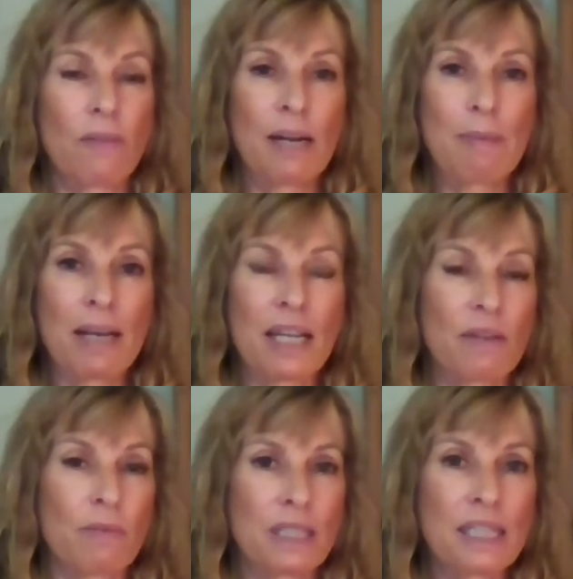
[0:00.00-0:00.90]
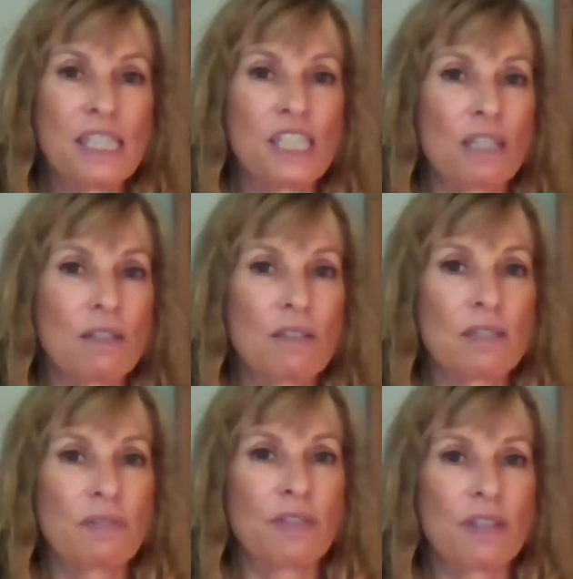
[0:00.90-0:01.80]
rein back, it really shows
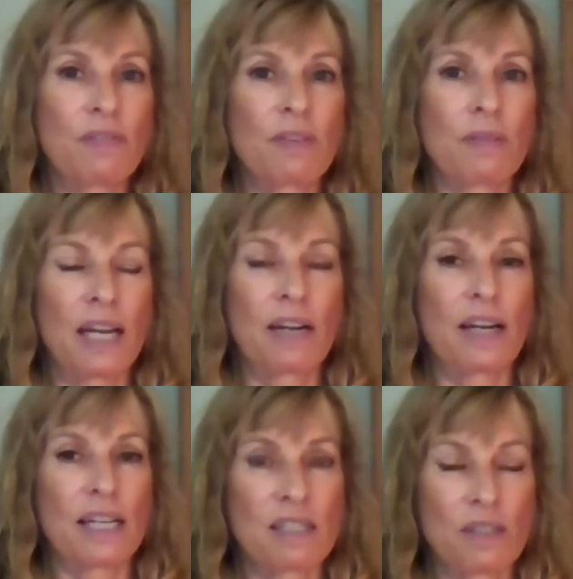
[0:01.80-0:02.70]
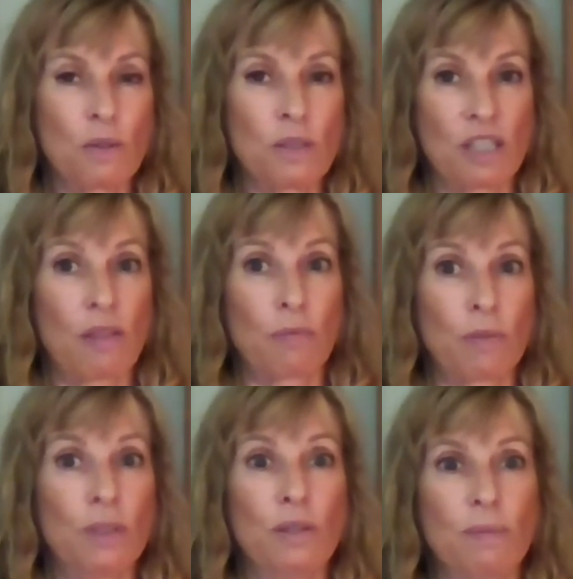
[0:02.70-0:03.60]
if the rider has the horse
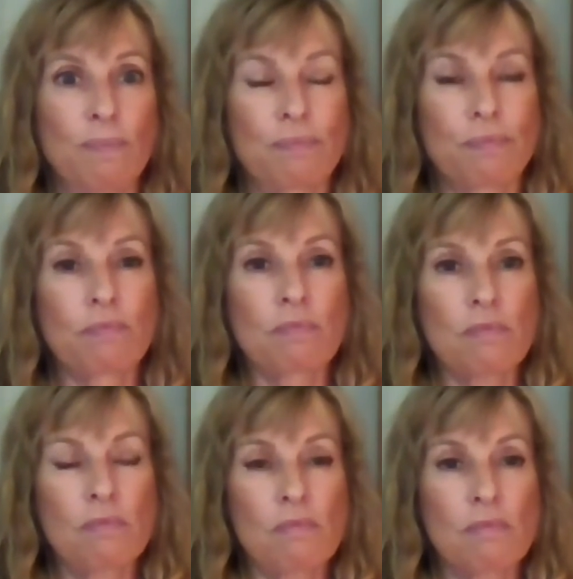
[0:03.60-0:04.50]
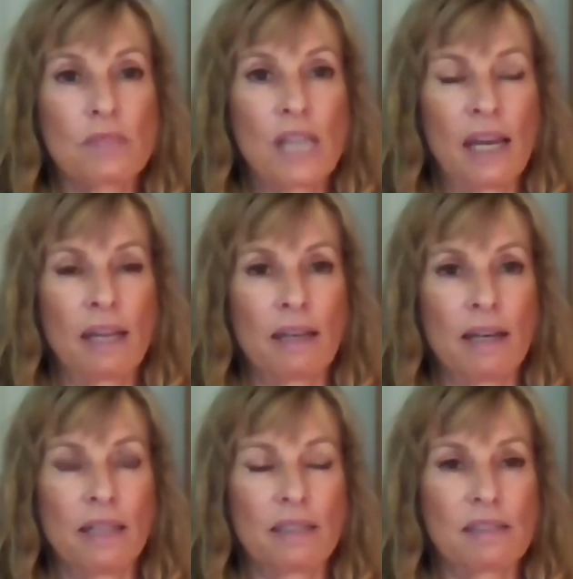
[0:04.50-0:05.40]
through. And
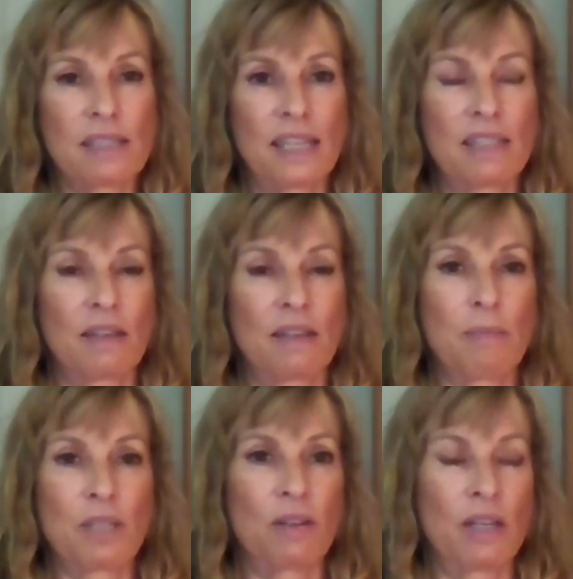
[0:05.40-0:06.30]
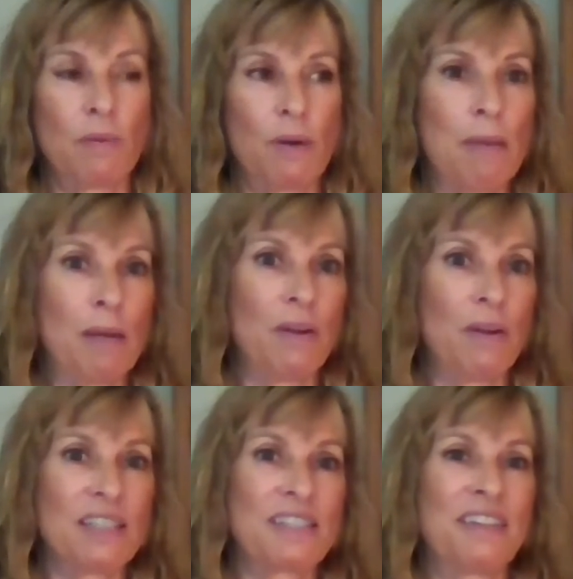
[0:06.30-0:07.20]
Cesar, I'm sure you remember
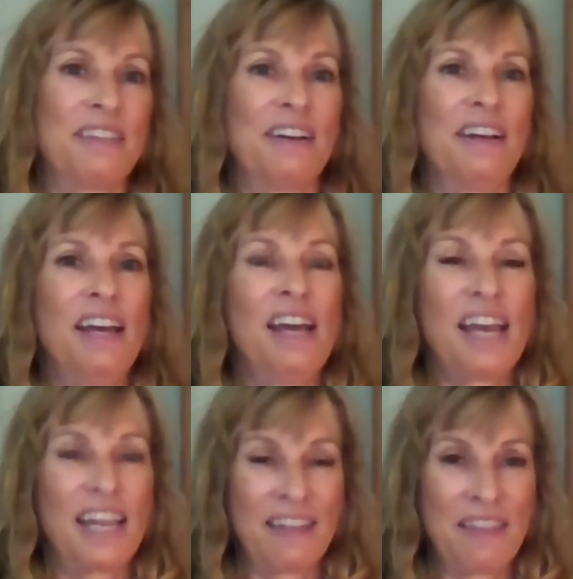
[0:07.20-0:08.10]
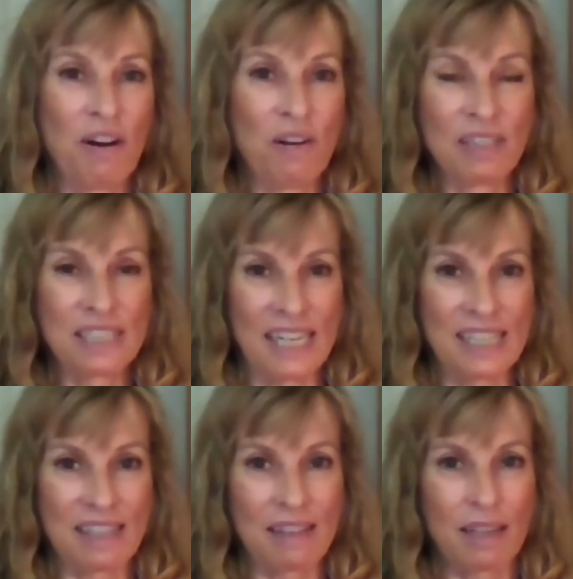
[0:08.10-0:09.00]
this in the old
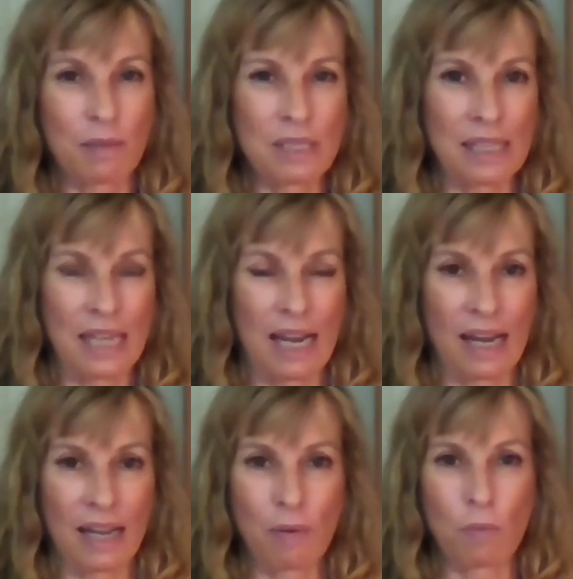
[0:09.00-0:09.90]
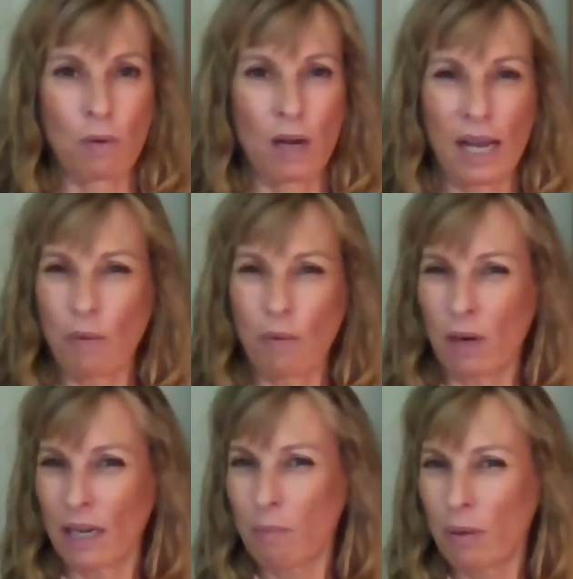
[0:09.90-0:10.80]
days, I think it was in the
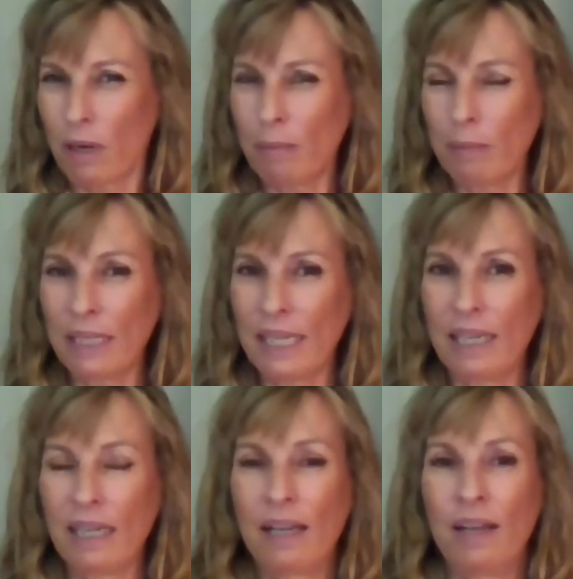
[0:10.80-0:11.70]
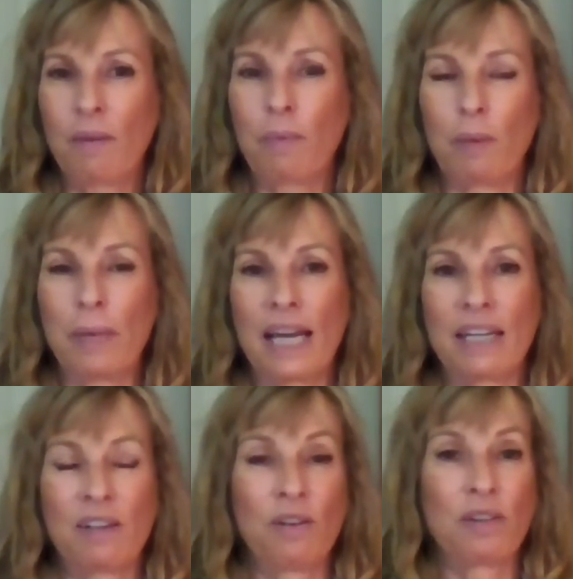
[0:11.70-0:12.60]
I-1 probably, where we had to
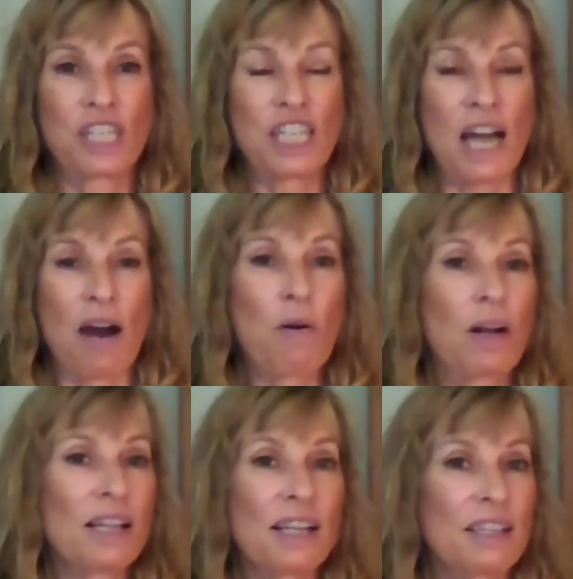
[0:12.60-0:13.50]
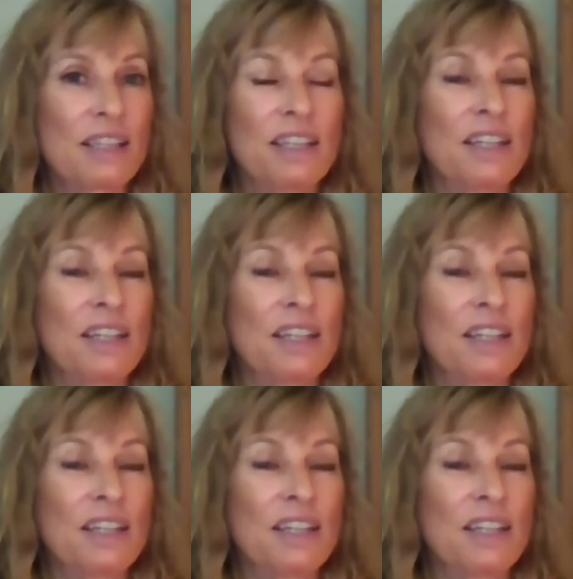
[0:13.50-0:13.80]
do the Schaukel.